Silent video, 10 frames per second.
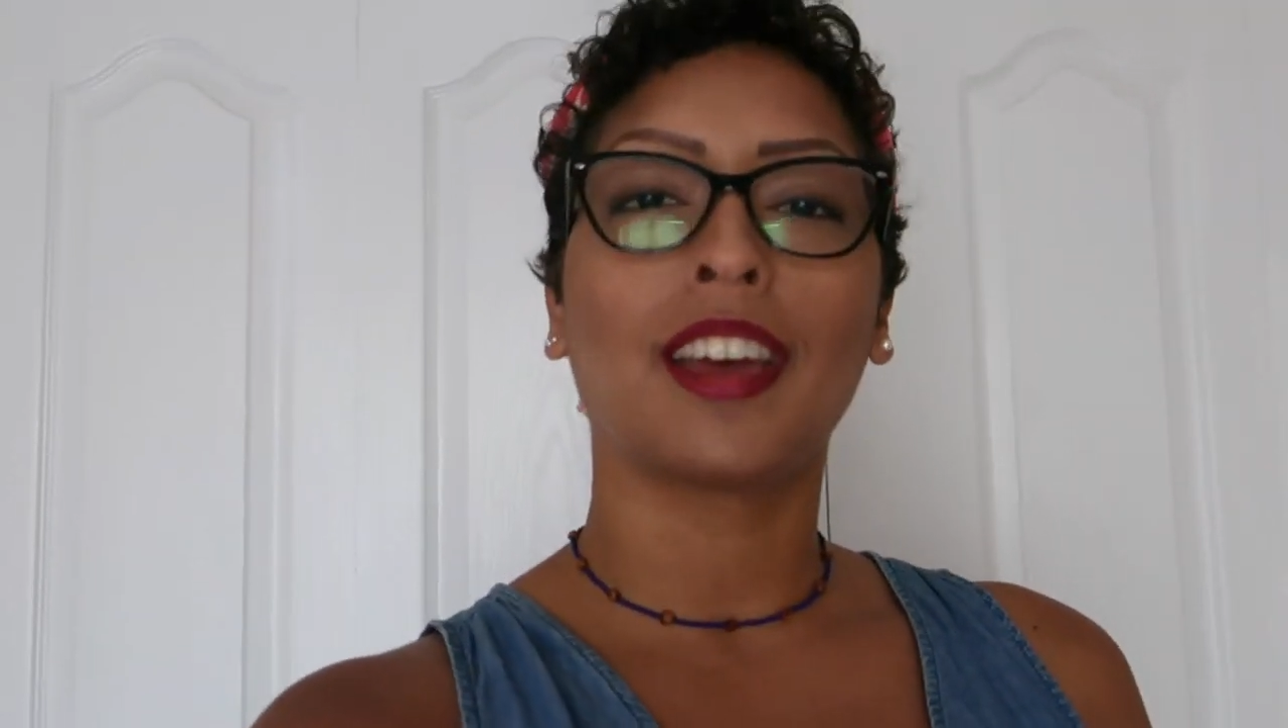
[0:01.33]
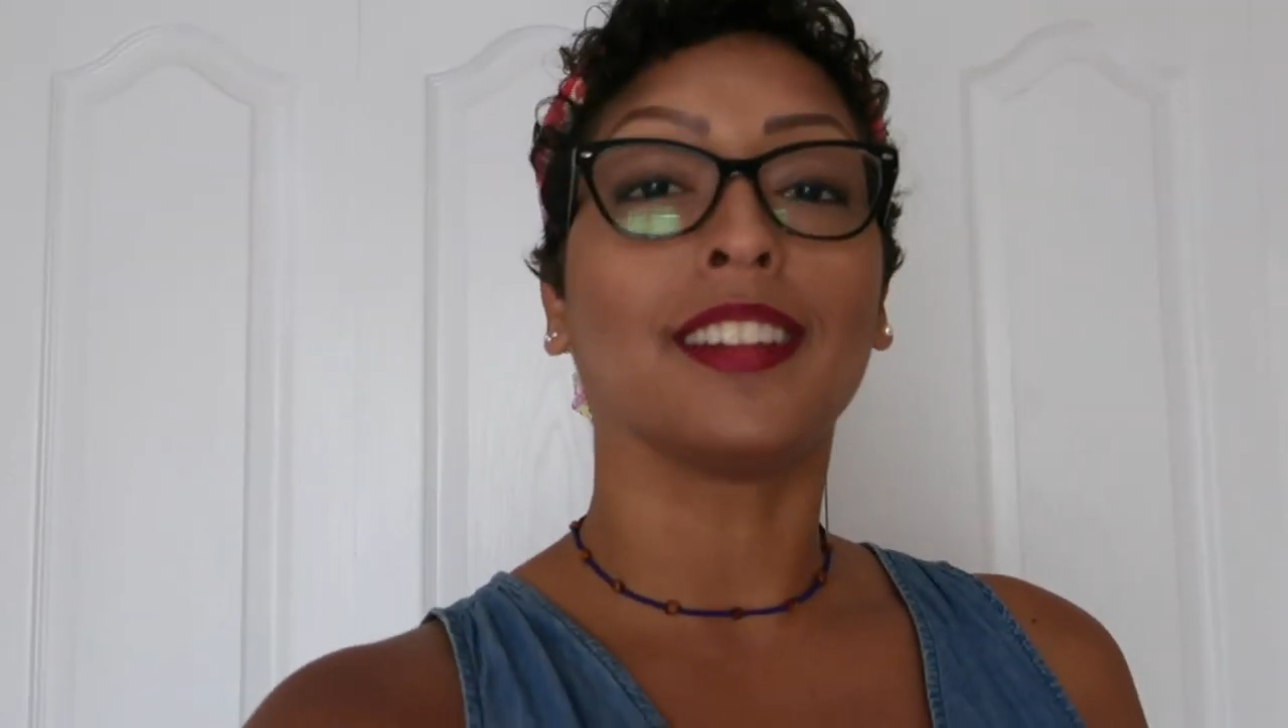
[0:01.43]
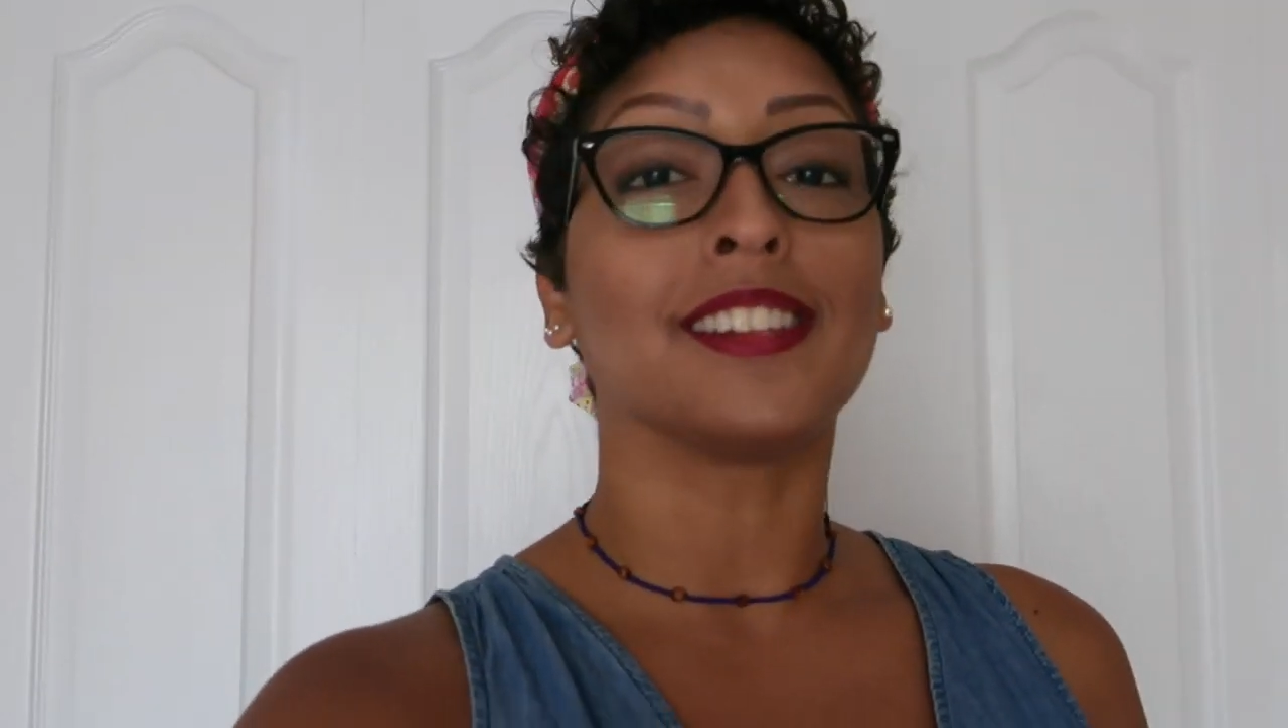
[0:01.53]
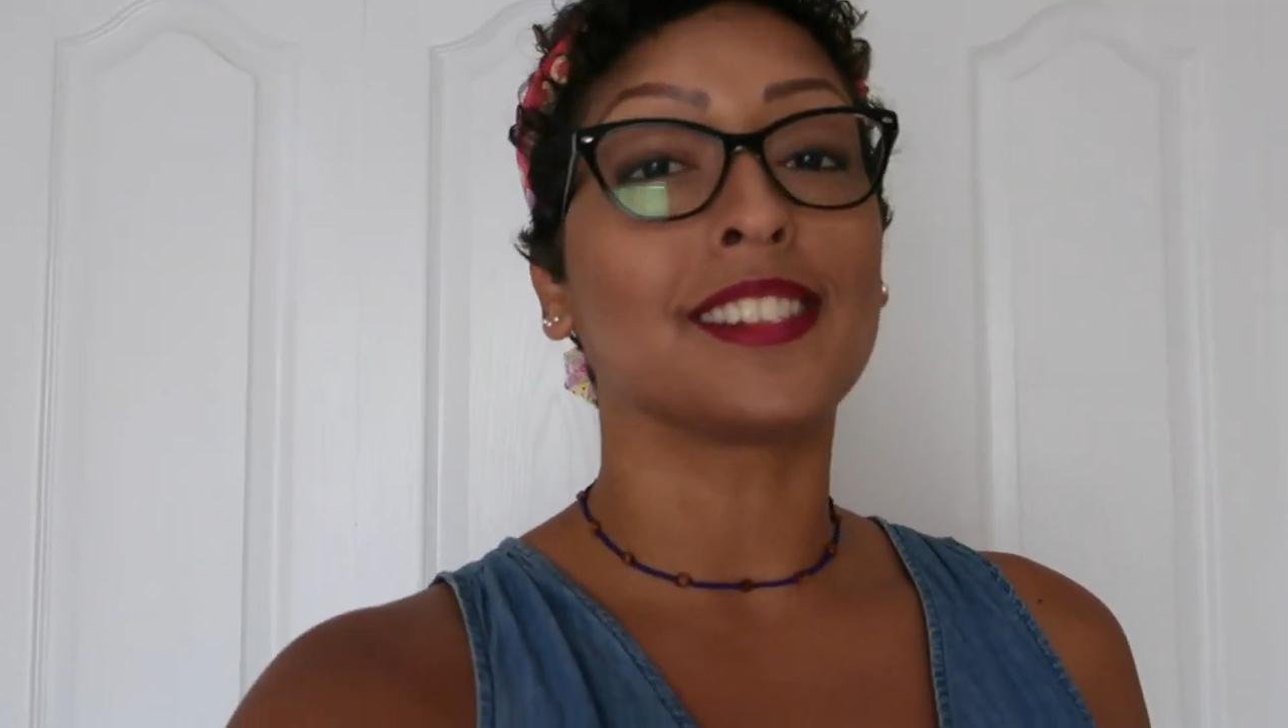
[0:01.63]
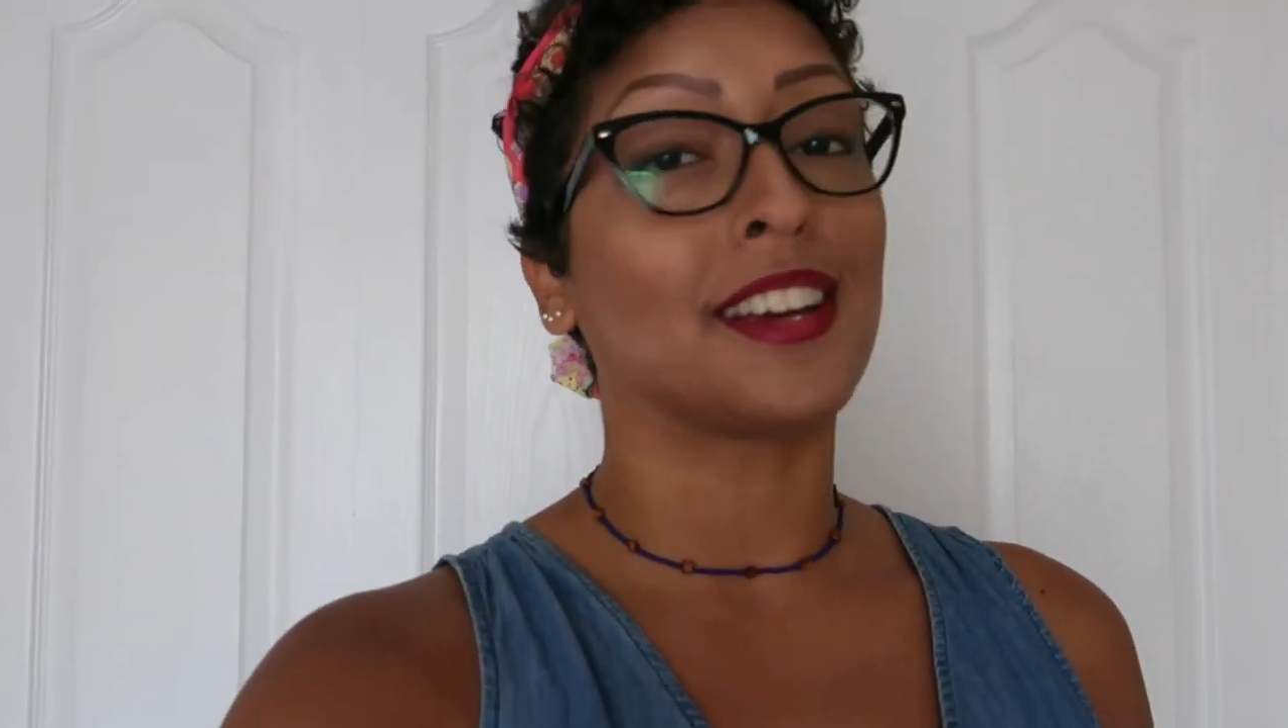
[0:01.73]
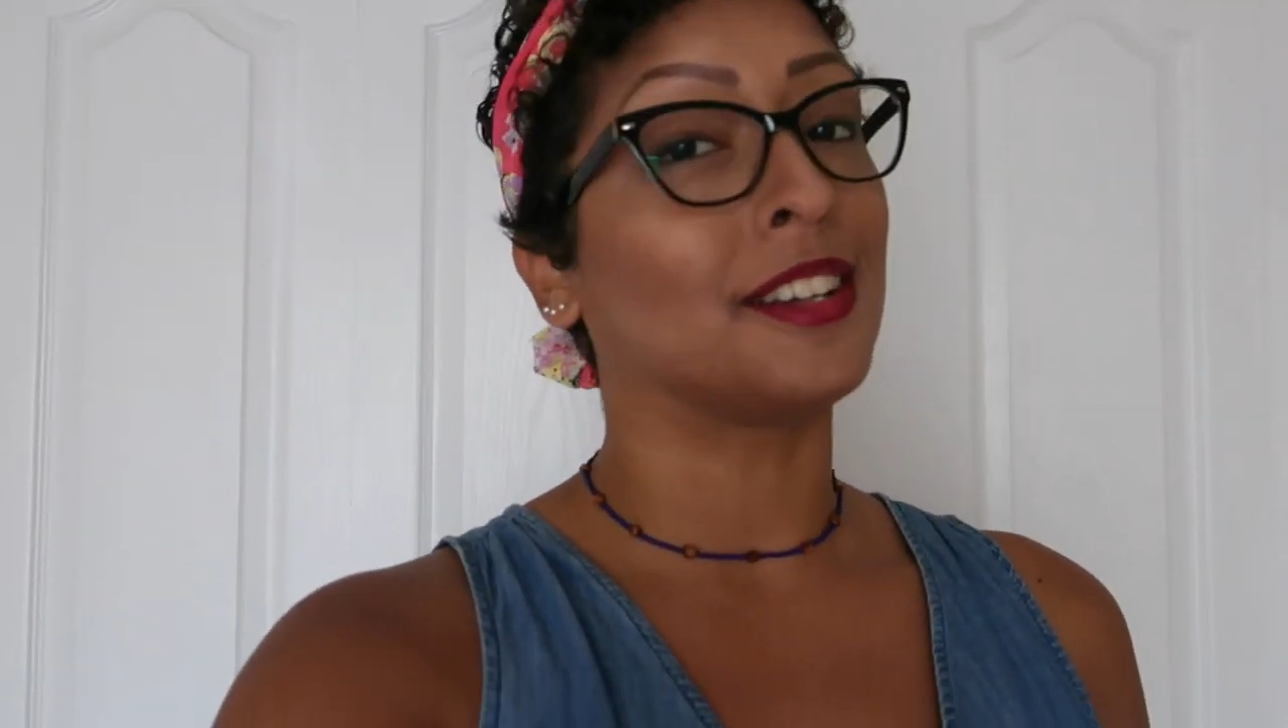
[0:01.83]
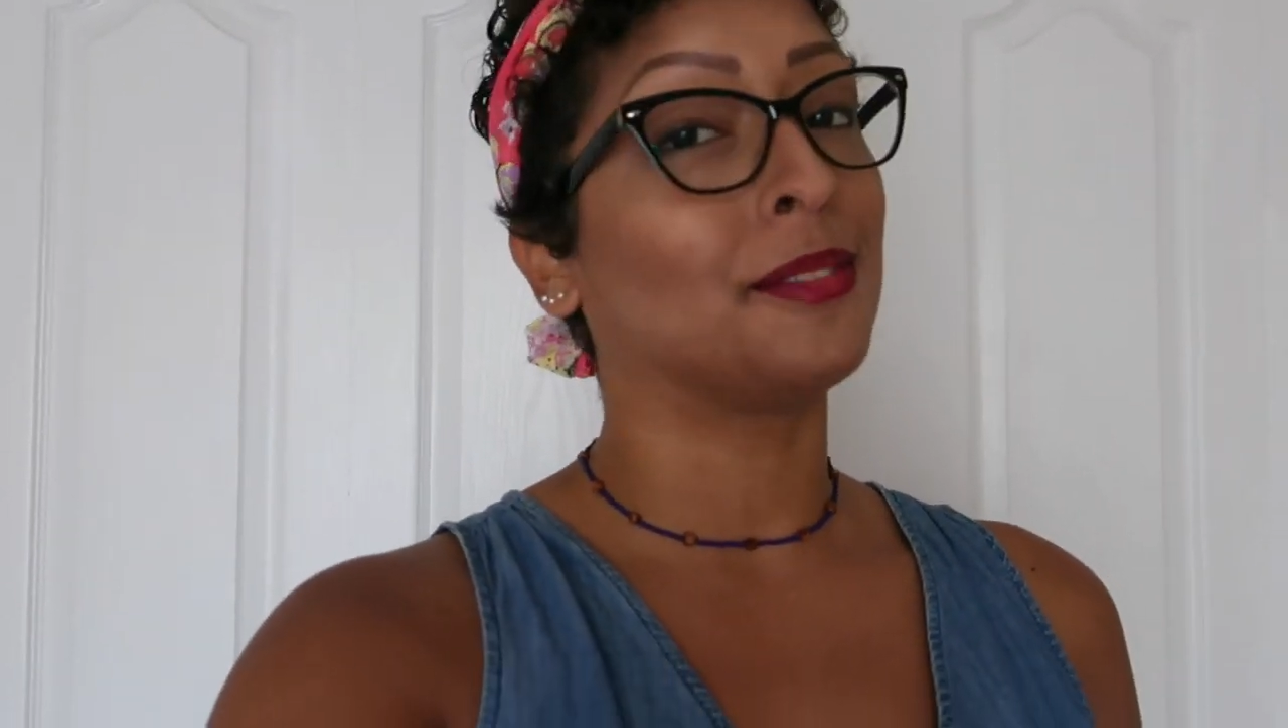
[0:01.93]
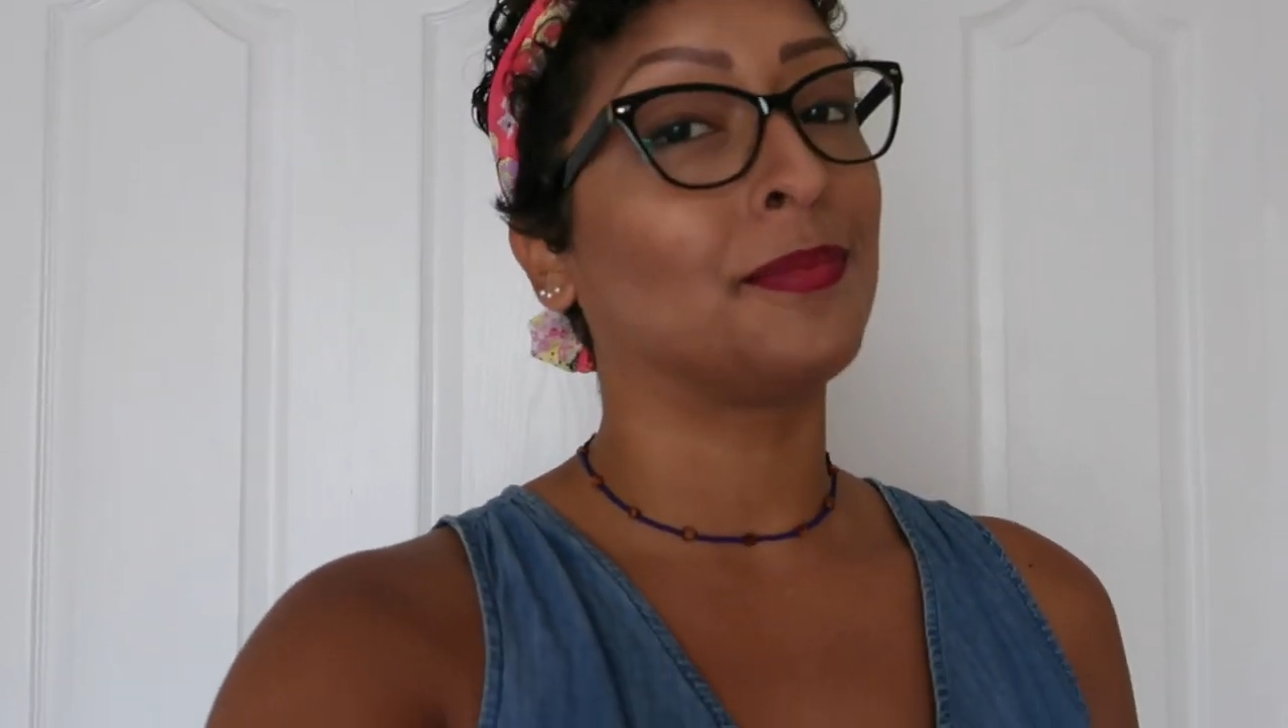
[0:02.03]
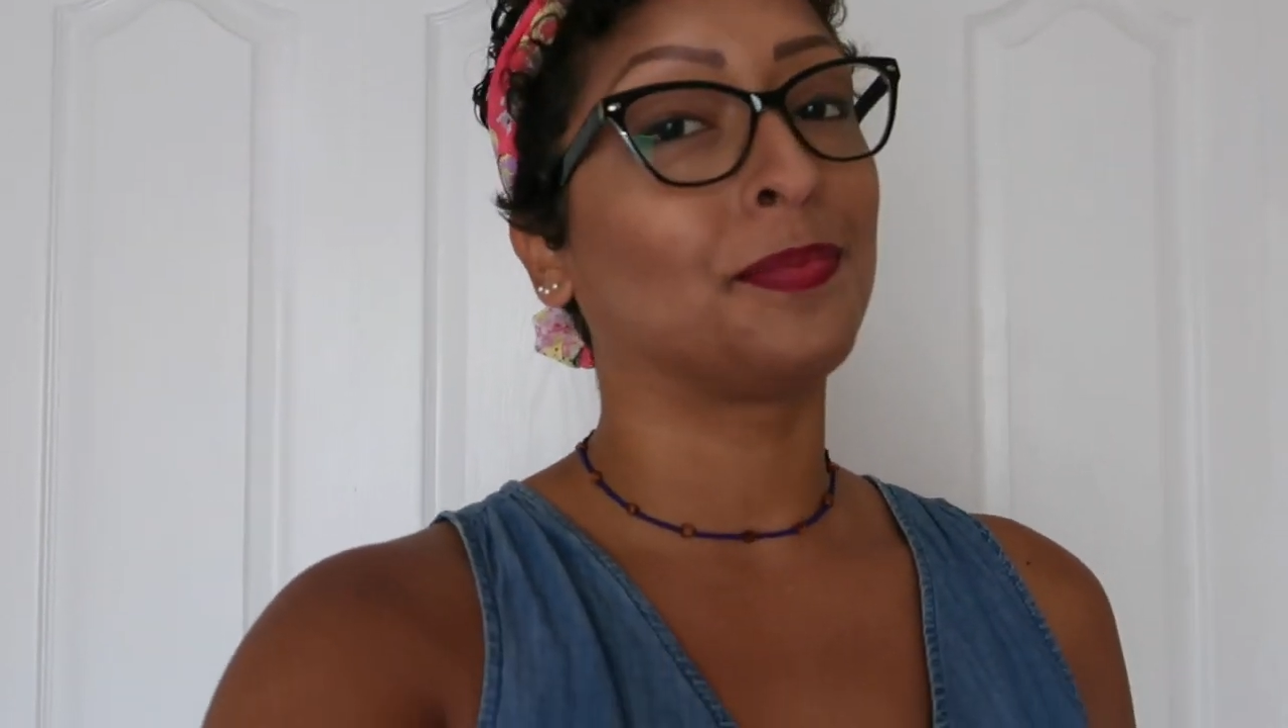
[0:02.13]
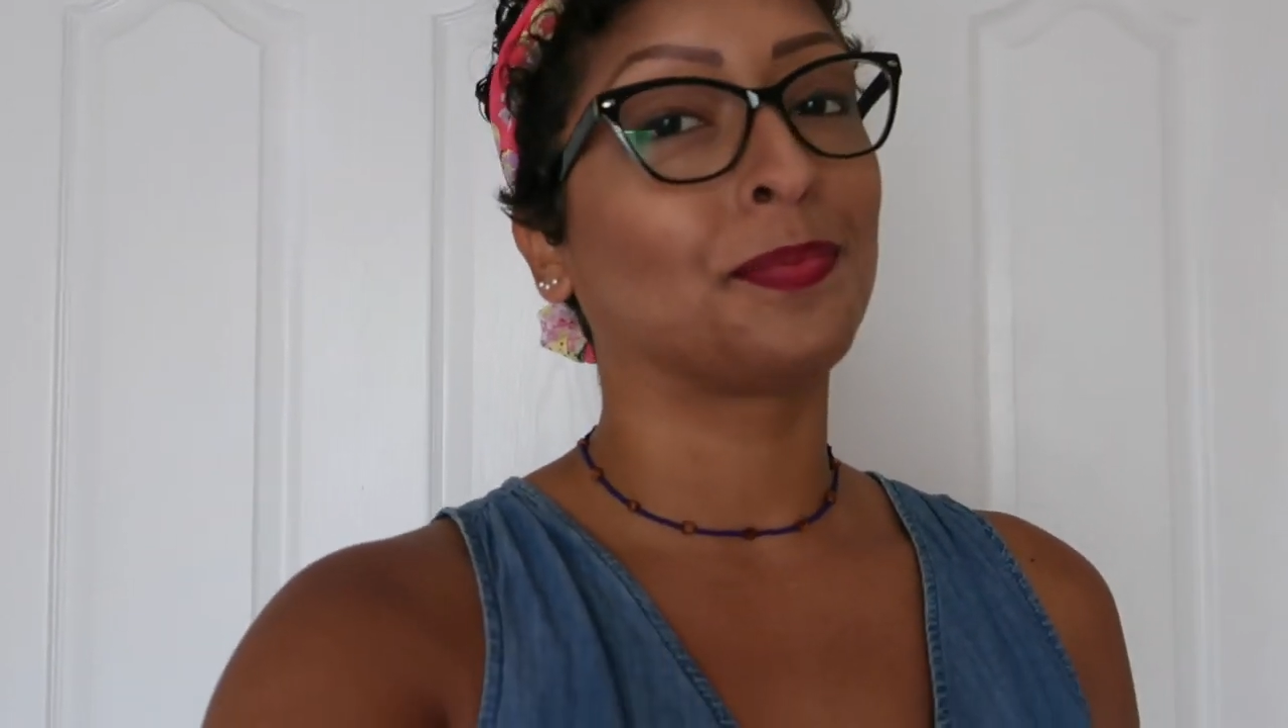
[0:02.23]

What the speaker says: Islands, huh?